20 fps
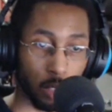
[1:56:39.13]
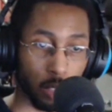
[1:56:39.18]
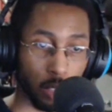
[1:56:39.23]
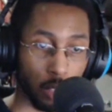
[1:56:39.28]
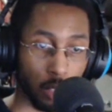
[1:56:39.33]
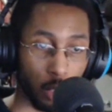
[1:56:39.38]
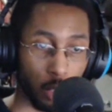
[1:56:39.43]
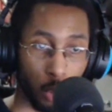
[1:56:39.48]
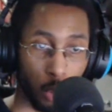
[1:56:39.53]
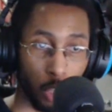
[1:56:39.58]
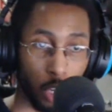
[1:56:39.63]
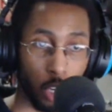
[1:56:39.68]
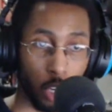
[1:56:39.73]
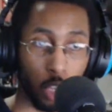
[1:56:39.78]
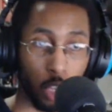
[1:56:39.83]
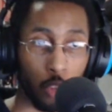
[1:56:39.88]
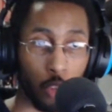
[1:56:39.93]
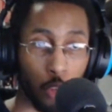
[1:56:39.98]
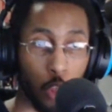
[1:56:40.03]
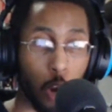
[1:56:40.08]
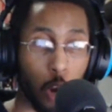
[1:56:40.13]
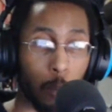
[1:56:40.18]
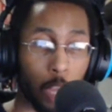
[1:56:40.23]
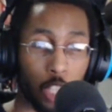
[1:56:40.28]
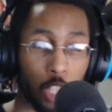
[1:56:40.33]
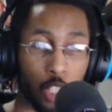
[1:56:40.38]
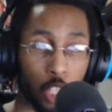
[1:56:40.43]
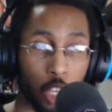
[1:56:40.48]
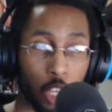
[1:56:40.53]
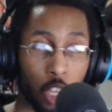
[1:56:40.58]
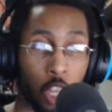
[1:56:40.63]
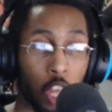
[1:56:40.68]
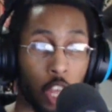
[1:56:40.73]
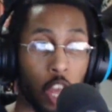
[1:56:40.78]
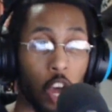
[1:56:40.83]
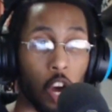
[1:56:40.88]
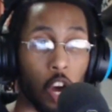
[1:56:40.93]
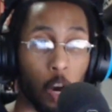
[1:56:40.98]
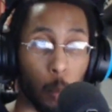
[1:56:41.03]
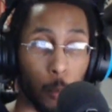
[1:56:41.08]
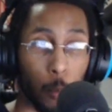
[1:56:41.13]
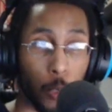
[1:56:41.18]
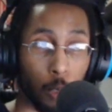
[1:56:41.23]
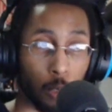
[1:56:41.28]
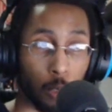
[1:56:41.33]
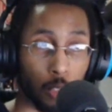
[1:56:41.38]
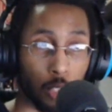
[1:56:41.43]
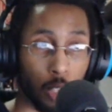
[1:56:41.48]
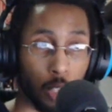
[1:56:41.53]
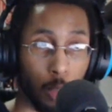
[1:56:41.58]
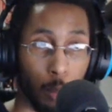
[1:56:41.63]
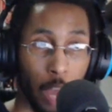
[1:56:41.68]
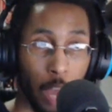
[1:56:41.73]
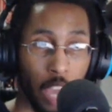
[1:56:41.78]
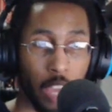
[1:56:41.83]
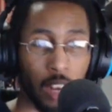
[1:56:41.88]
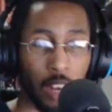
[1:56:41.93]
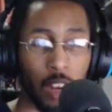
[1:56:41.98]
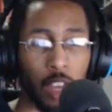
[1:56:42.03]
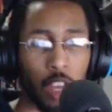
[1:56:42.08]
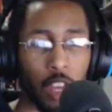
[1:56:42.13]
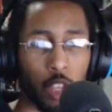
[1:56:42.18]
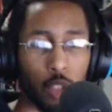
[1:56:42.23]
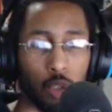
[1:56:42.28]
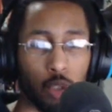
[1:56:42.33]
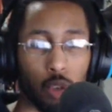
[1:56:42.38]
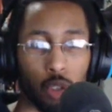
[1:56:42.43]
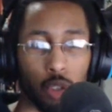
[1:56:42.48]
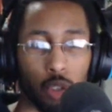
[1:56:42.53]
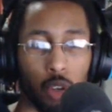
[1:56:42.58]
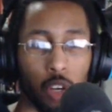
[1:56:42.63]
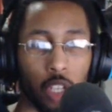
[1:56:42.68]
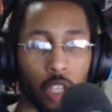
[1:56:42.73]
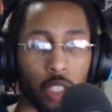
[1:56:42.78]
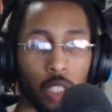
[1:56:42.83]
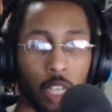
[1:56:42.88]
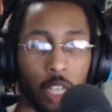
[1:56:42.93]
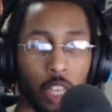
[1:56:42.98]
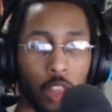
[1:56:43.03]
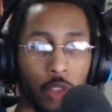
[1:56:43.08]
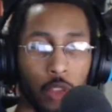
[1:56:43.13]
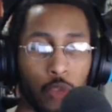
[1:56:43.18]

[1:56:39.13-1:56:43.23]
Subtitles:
So they're meant to appeal to the and to a certain extent,